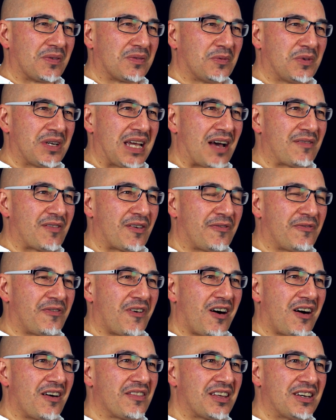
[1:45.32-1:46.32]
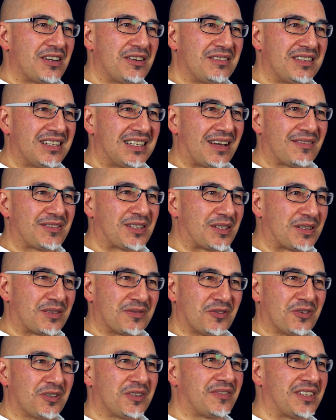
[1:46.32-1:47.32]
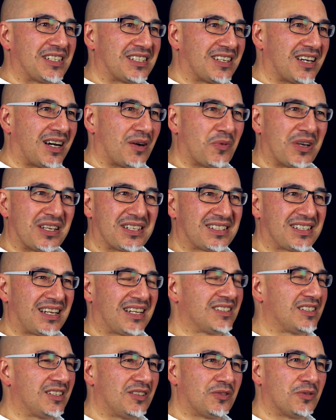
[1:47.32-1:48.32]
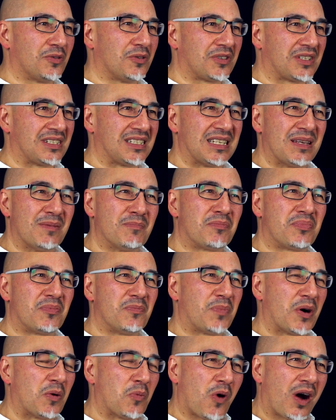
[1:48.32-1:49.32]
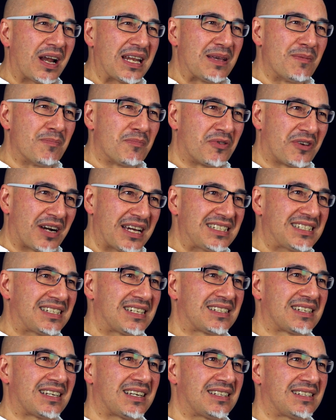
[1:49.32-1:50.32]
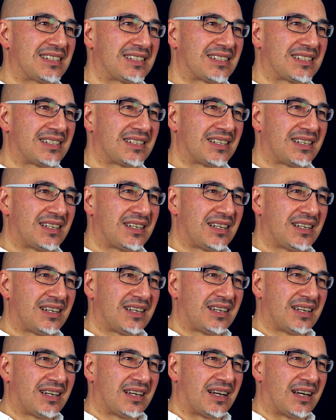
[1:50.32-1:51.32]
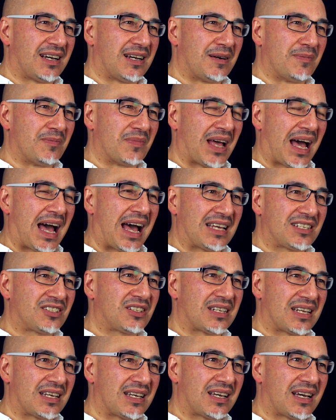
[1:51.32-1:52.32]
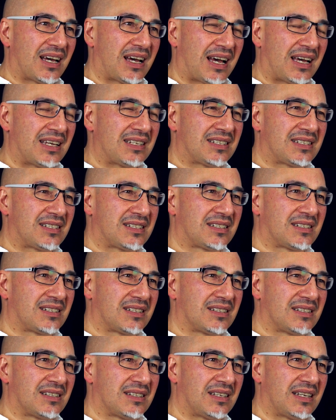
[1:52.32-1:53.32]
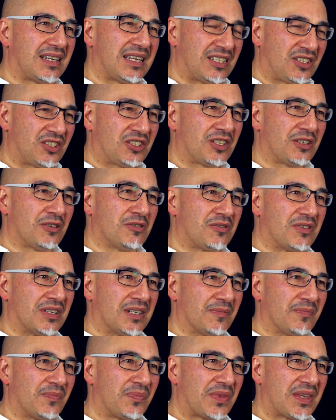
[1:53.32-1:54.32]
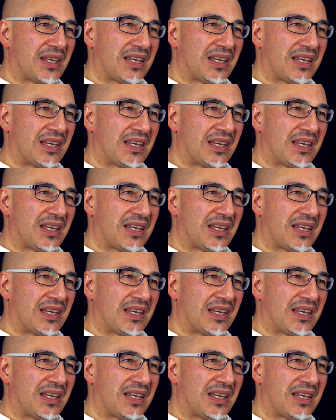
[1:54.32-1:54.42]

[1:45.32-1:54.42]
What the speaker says: We have a Father who loves us with all of His heart. We're sons and daughters. But while He embraces us as His children,